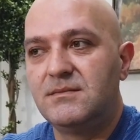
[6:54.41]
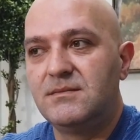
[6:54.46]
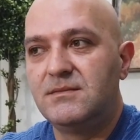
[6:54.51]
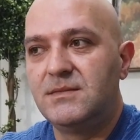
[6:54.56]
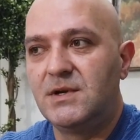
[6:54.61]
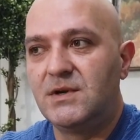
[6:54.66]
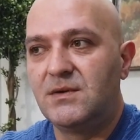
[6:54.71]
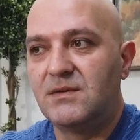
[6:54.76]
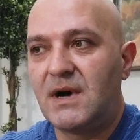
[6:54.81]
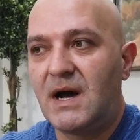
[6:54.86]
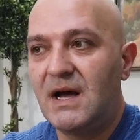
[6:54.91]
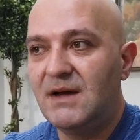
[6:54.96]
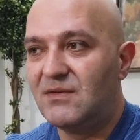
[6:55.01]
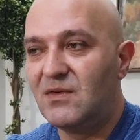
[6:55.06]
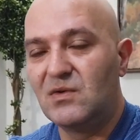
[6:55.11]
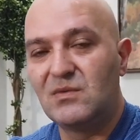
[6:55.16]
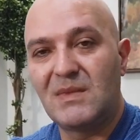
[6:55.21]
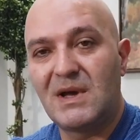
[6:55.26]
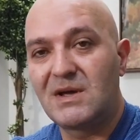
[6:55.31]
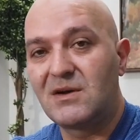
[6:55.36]
I've
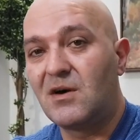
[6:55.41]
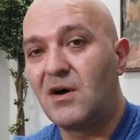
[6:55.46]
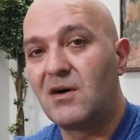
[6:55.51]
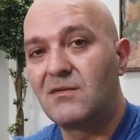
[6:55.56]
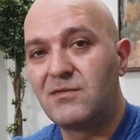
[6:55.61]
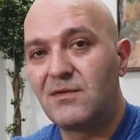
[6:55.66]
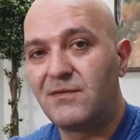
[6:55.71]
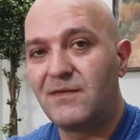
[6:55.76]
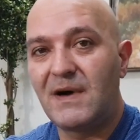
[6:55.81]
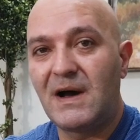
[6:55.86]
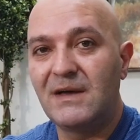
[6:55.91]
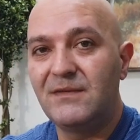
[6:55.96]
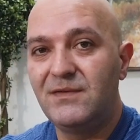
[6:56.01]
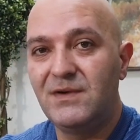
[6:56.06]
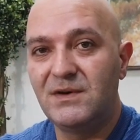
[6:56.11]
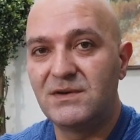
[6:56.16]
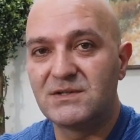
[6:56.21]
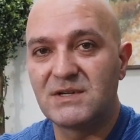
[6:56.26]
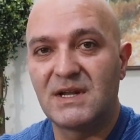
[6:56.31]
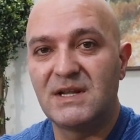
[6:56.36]
owned my car for 5
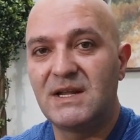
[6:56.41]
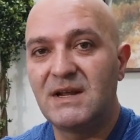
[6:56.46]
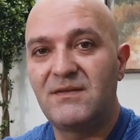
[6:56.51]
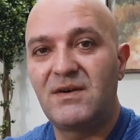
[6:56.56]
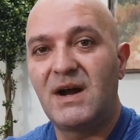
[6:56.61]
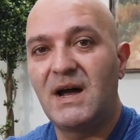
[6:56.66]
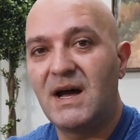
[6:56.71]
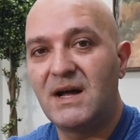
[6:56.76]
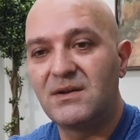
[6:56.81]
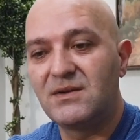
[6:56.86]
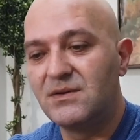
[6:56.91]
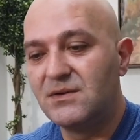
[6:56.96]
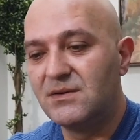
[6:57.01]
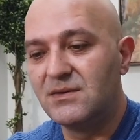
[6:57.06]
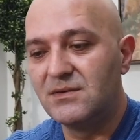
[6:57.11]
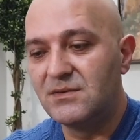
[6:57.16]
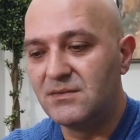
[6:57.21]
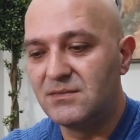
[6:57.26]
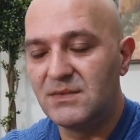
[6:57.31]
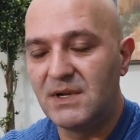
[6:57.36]
years. I never had
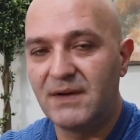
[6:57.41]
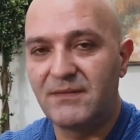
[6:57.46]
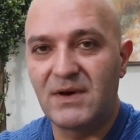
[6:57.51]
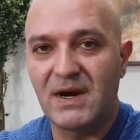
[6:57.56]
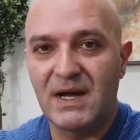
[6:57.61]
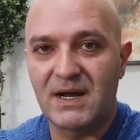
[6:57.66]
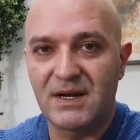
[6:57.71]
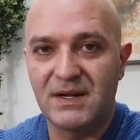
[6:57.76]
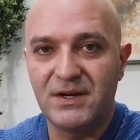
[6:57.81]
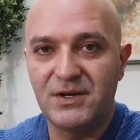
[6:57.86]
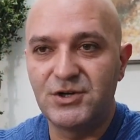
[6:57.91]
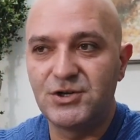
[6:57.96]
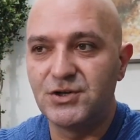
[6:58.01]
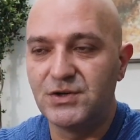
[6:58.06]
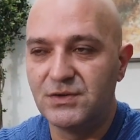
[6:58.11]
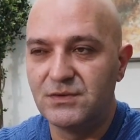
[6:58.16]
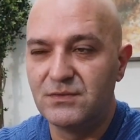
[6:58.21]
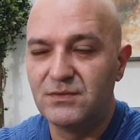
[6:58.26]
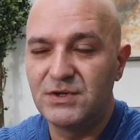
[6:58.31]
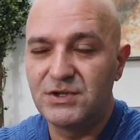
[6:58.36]
an
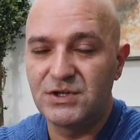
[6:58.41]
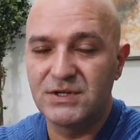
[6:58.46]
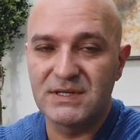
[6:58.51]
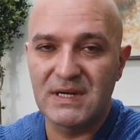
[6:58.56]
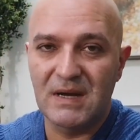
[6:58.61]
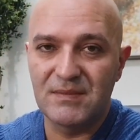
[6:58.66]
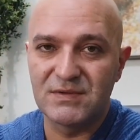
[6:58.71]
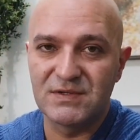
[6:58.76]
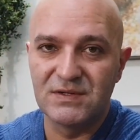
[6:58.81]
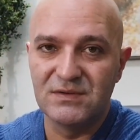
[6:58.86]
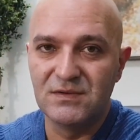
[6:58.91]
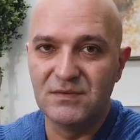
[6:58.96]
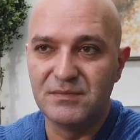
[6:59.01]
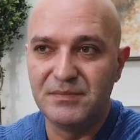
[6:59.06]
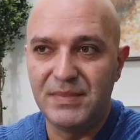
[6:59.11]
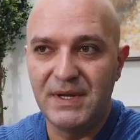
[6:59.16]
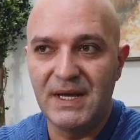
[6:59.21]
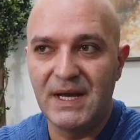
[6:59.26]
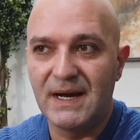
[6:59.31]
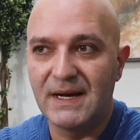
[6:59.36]
issue, which is absolute
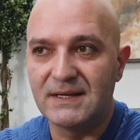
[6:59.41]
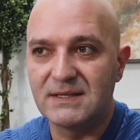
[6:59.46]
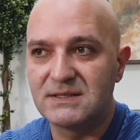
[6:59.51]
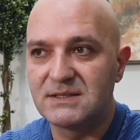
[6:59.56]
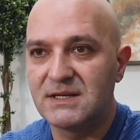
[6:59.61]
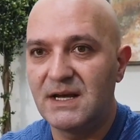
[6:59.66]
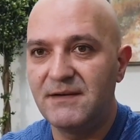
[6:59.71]
BS.